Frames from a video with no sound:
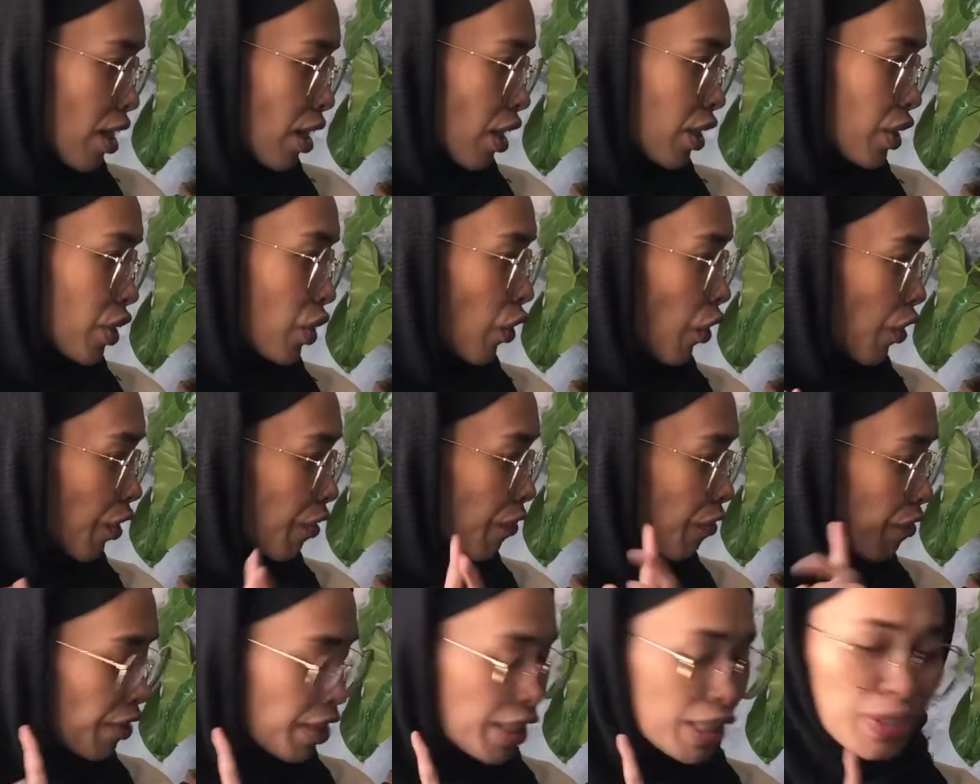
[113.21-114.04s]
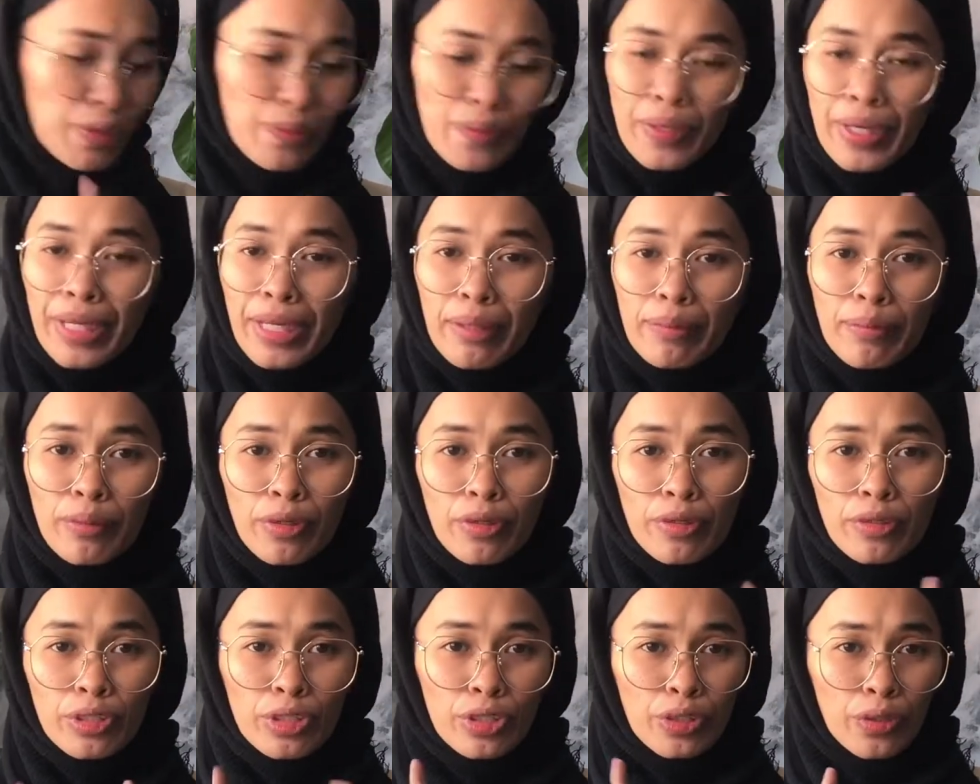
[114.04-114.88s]
So the first one I'm
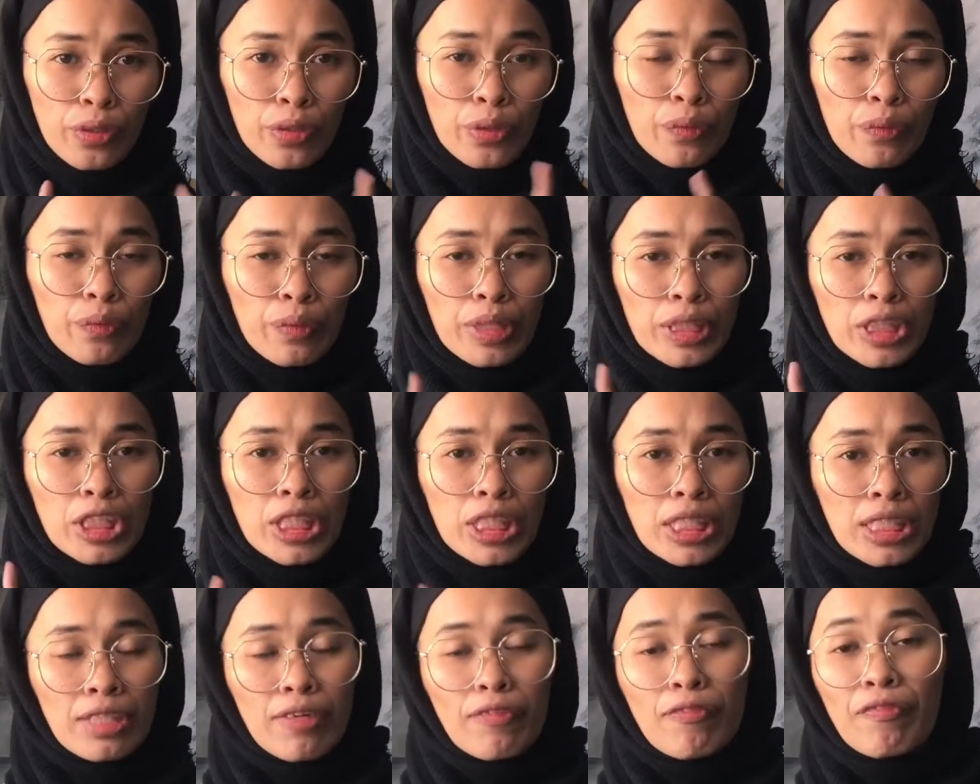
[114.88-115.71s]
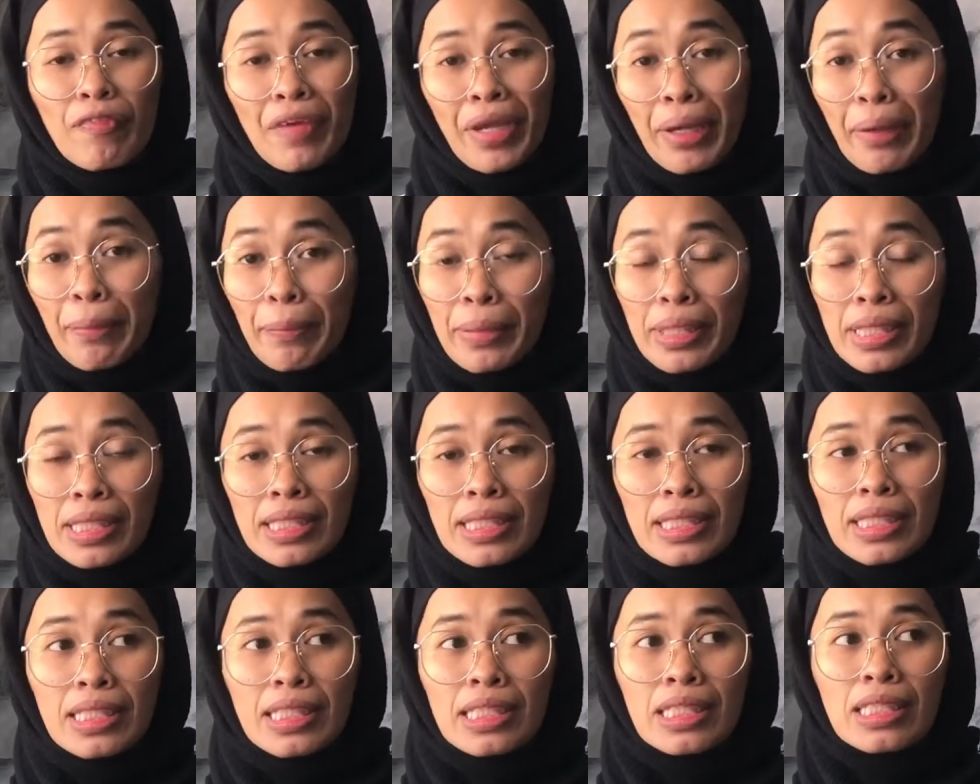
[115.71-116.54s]
gonna show you, which is the
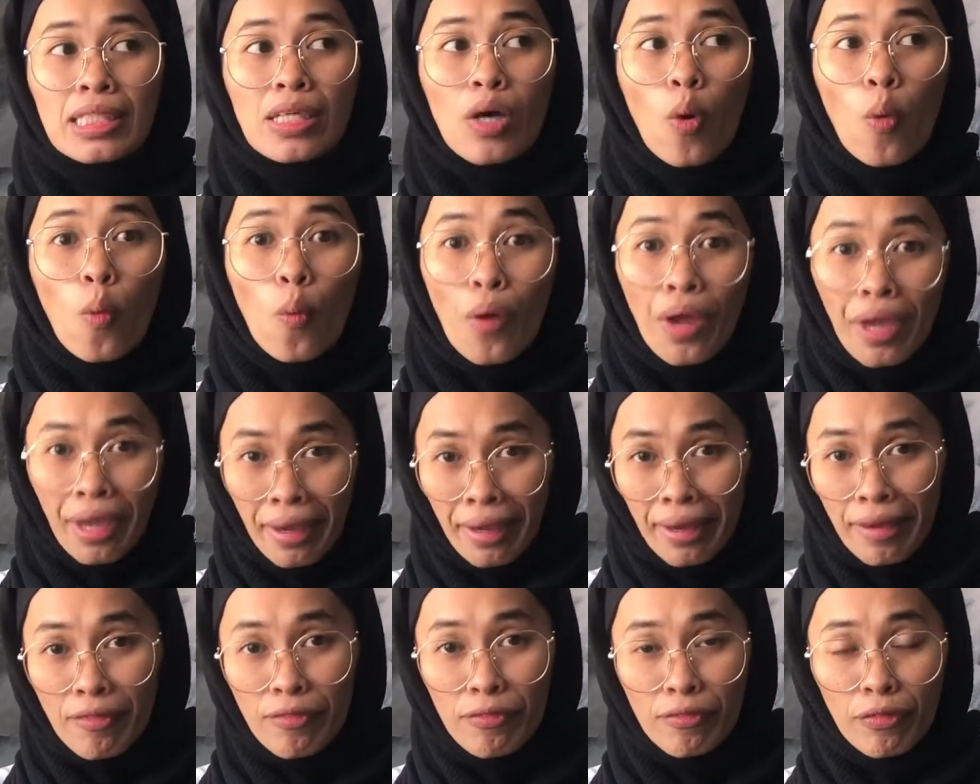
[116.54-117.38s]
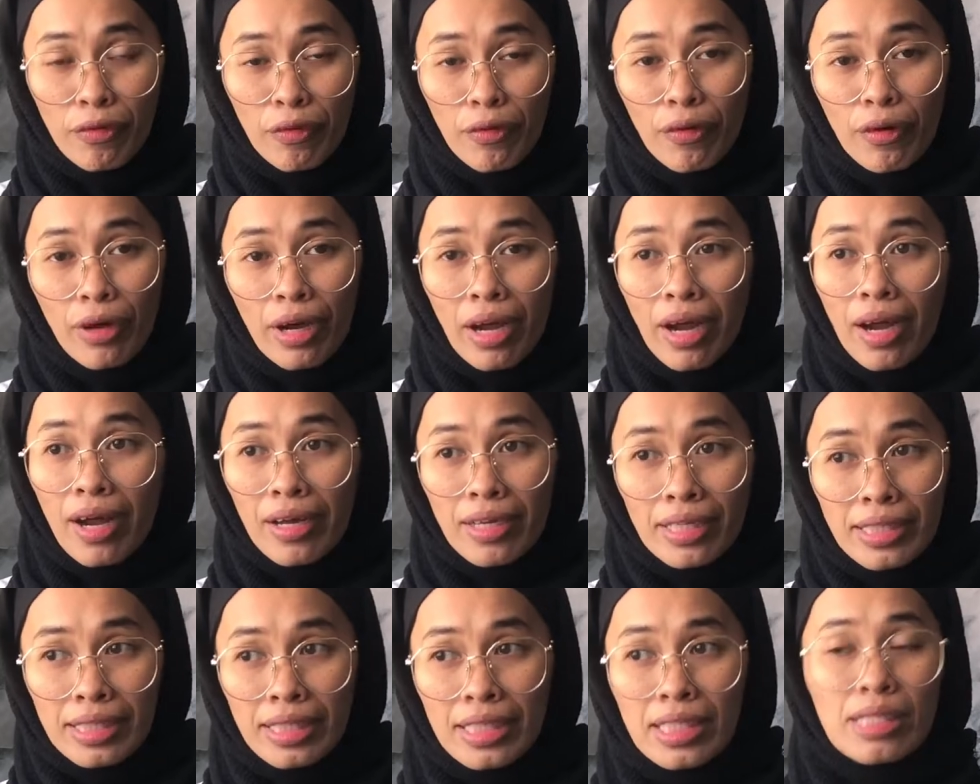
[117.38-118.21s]
famous way for
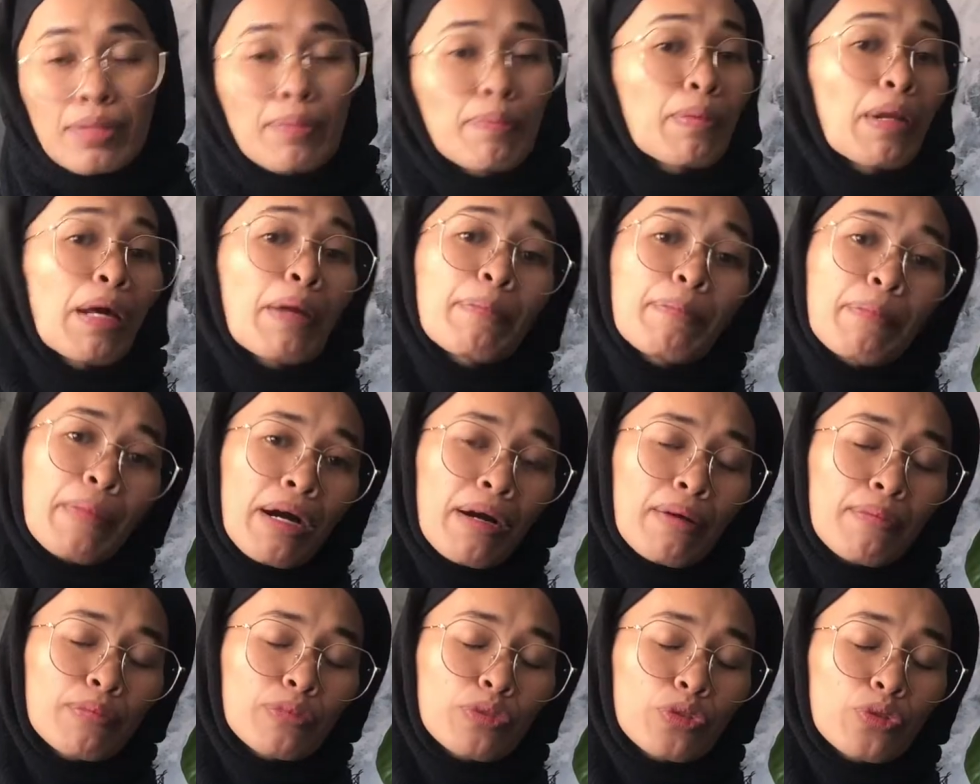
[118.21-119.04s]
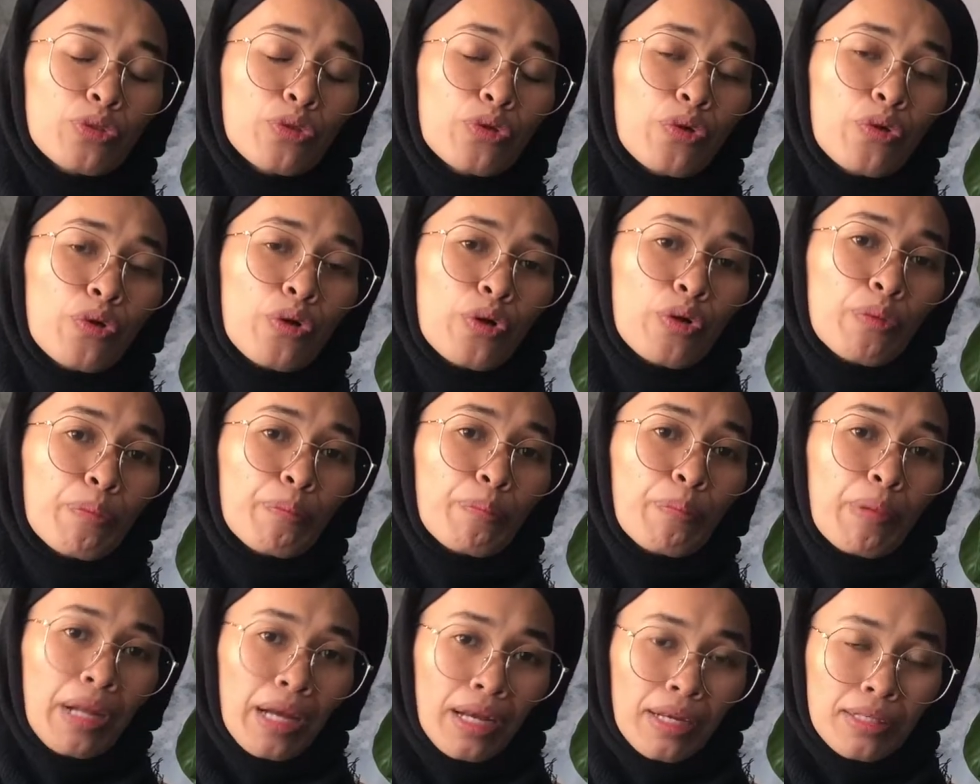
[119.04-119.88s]
us as a plant mom to grow
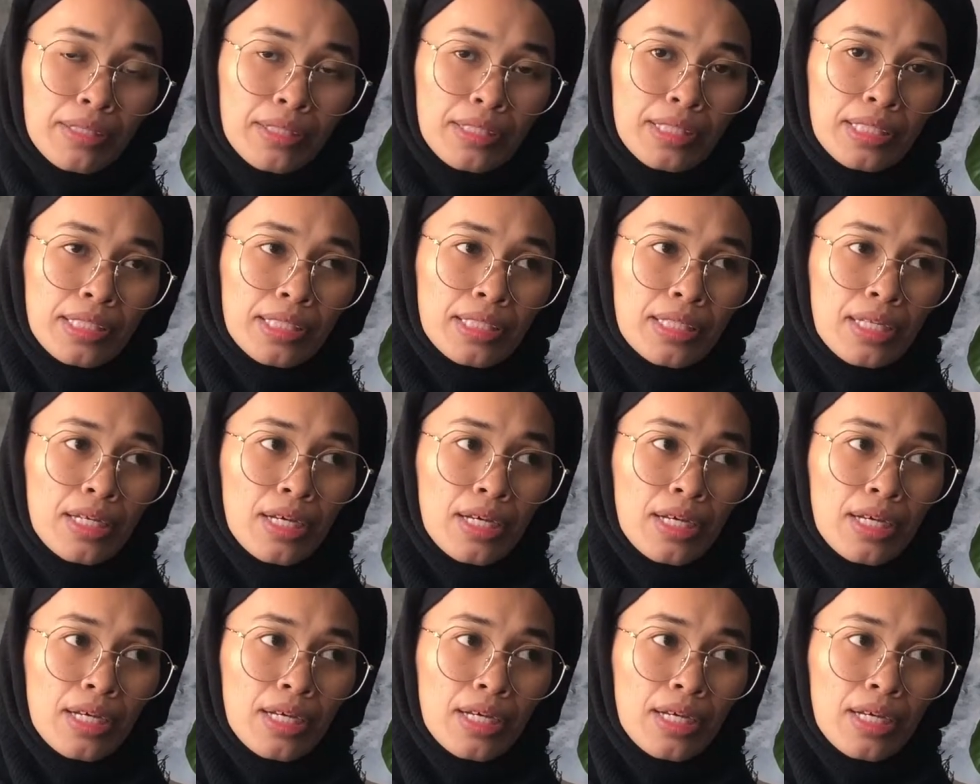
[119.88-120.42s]
plants